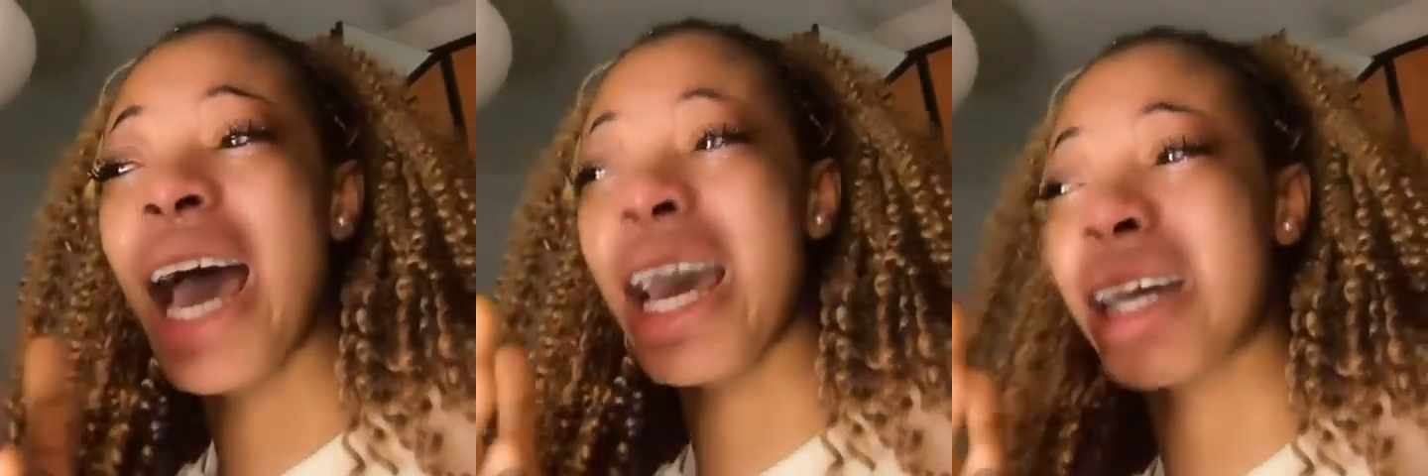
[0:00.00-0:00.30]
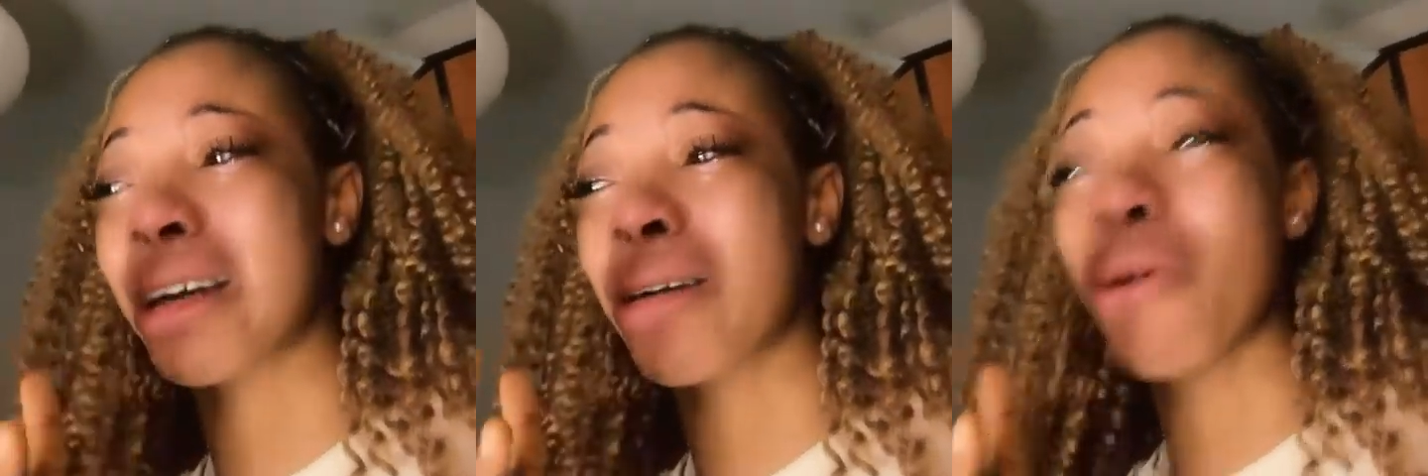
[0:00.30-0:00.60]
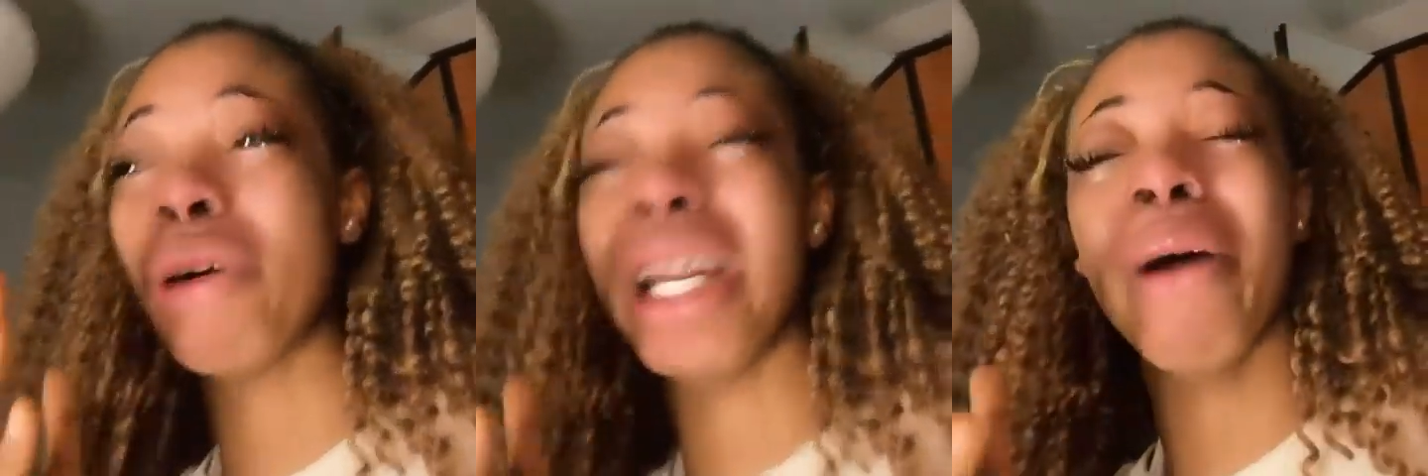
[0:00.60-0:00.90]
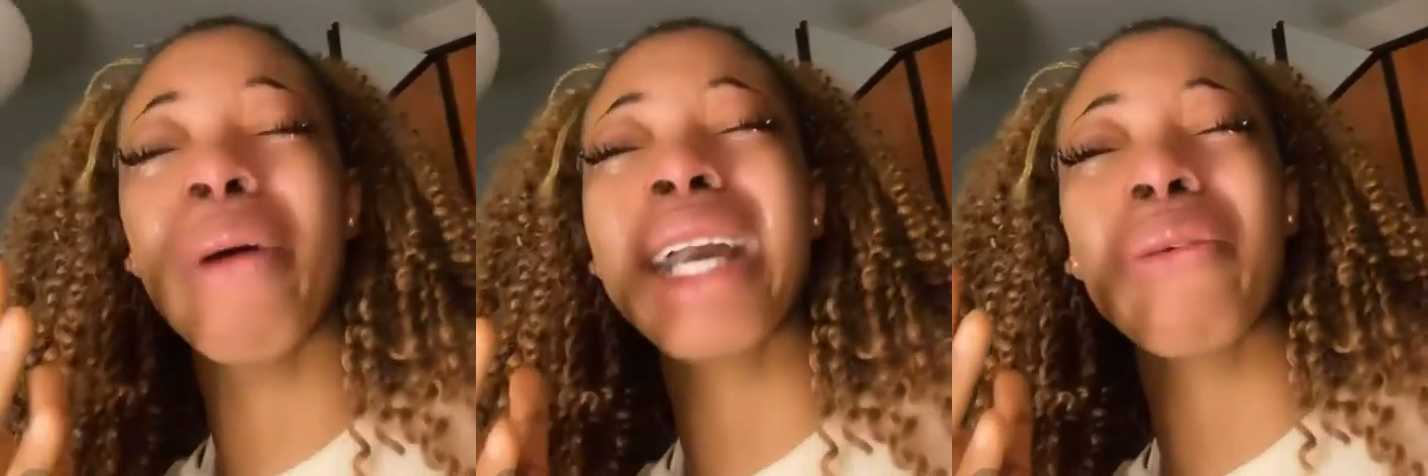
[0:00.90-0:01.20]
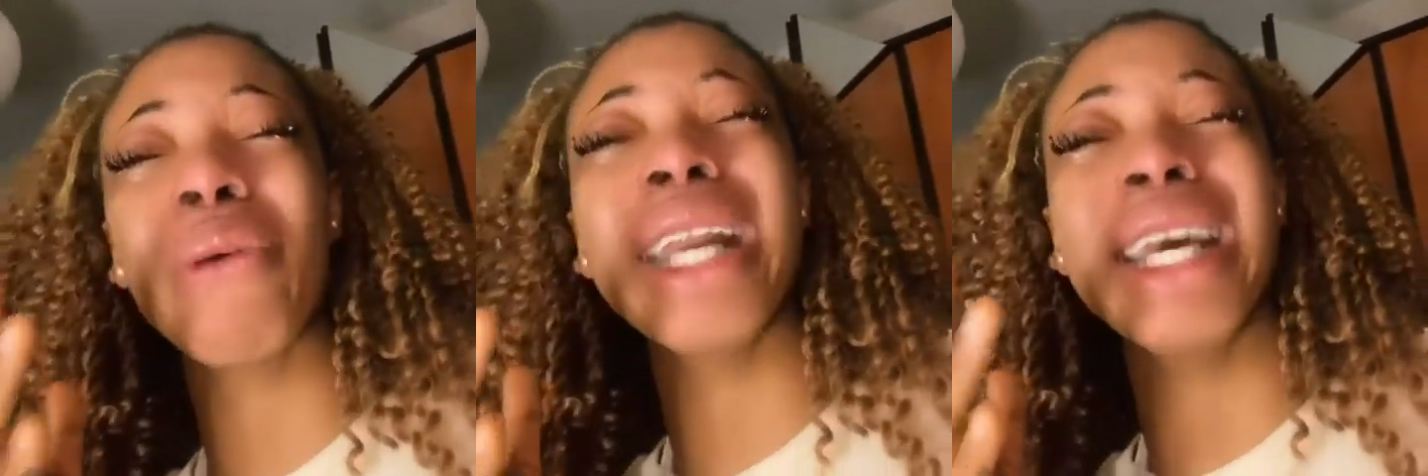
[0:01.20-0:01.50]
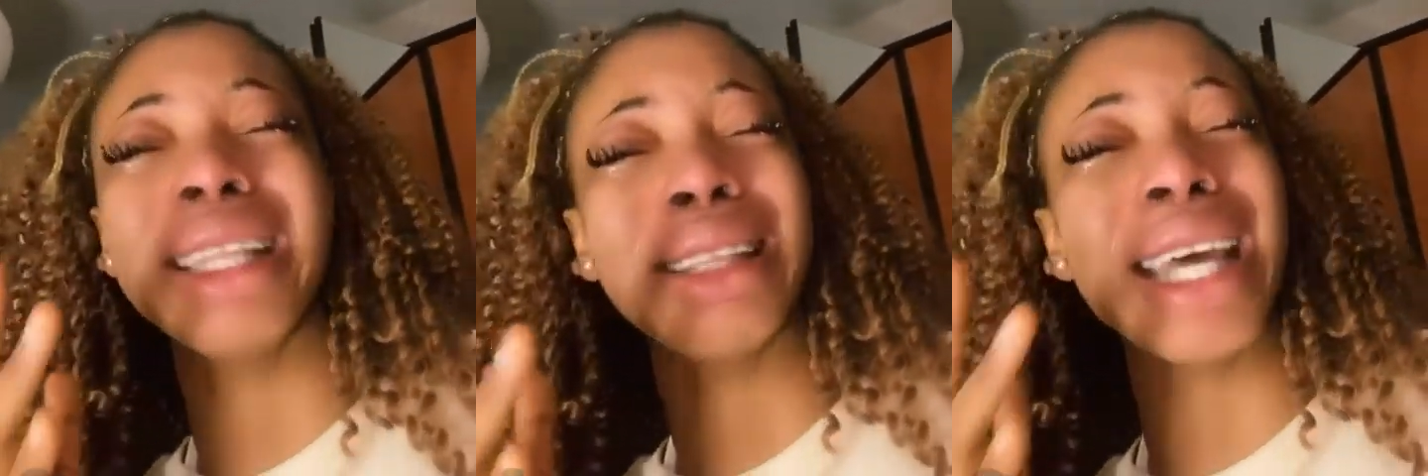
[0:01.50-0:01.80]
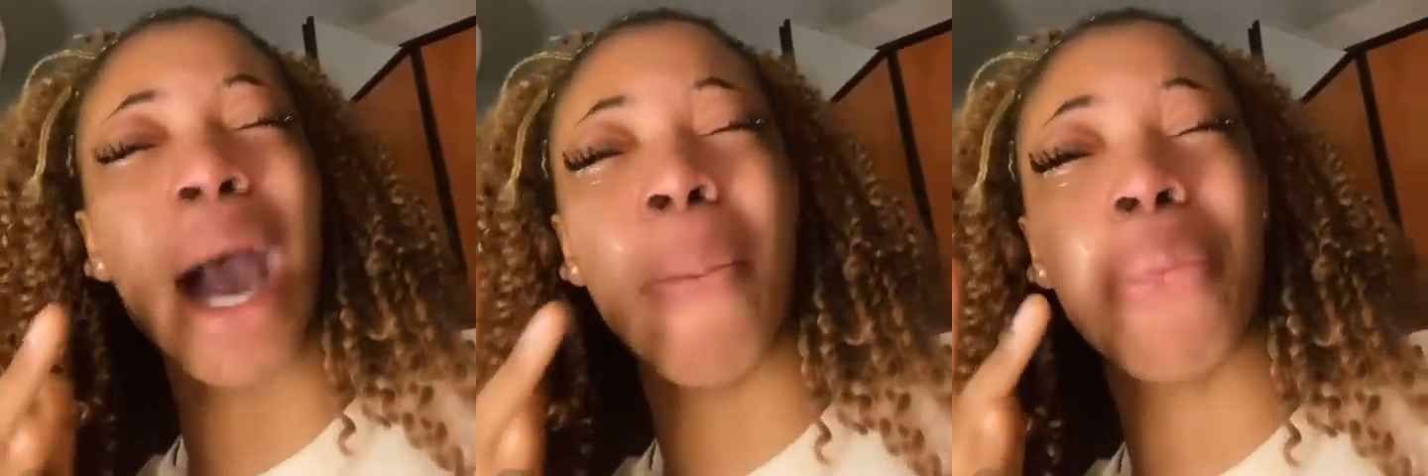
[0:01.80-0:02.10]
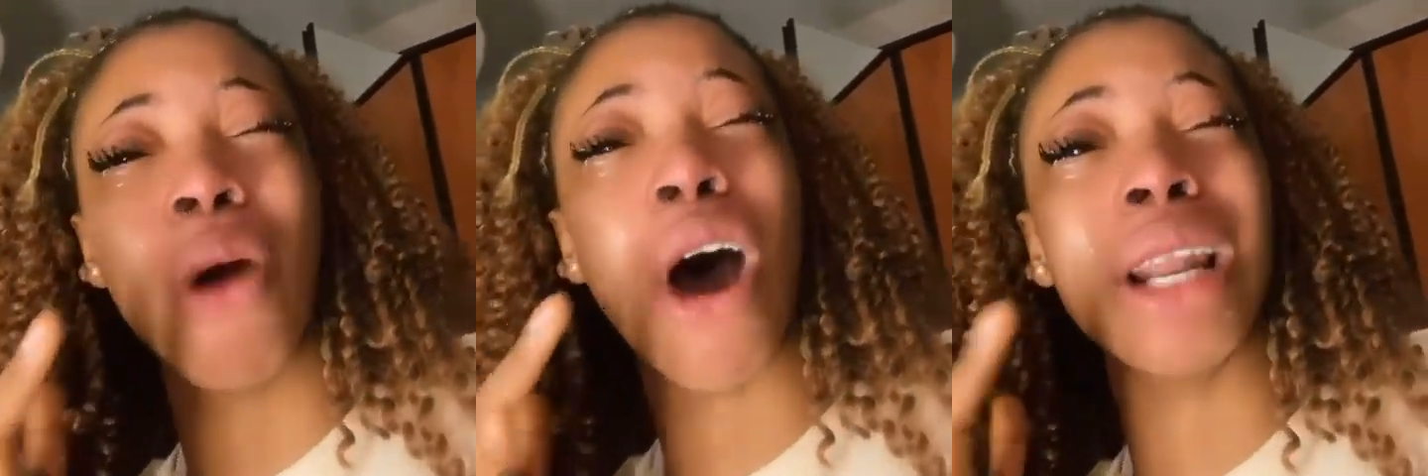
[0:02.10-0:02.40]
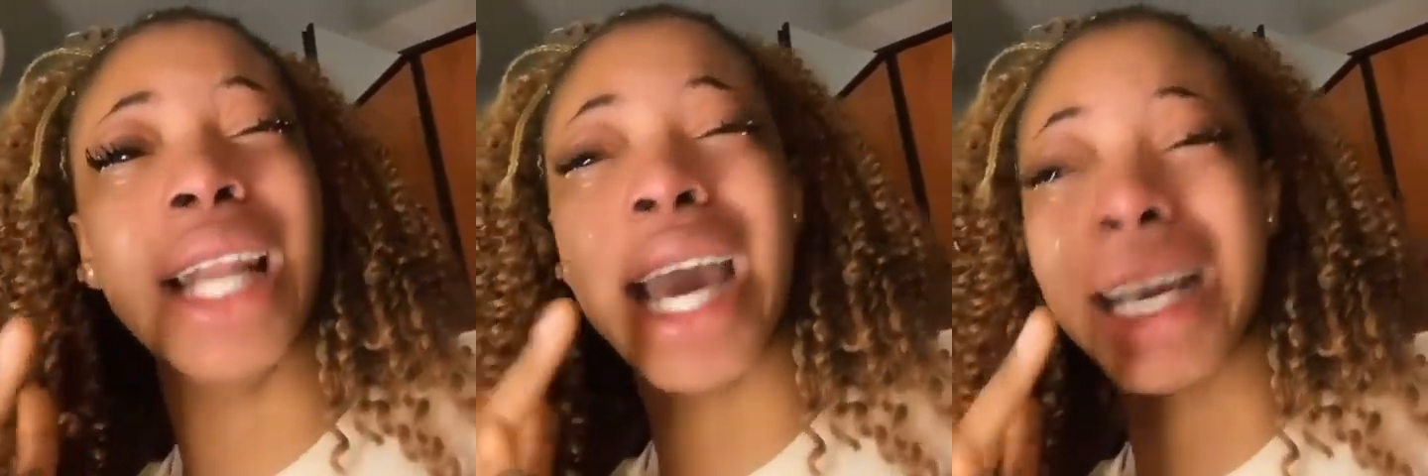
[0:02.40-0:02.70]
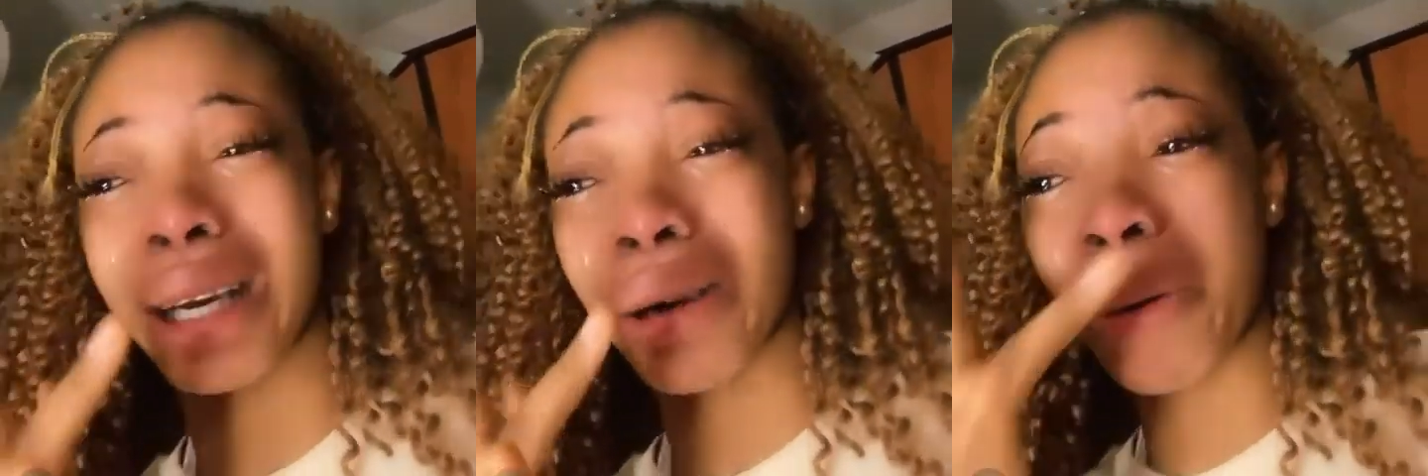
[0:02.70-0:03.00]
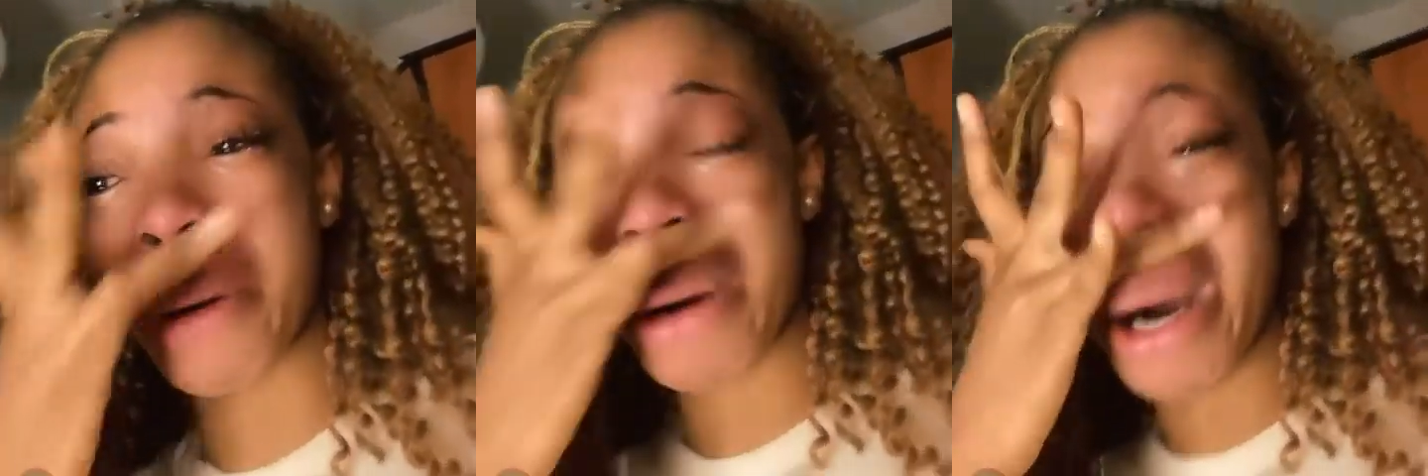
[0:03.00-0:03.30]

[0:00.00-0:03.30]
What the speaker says: Like, when it there, bro, like,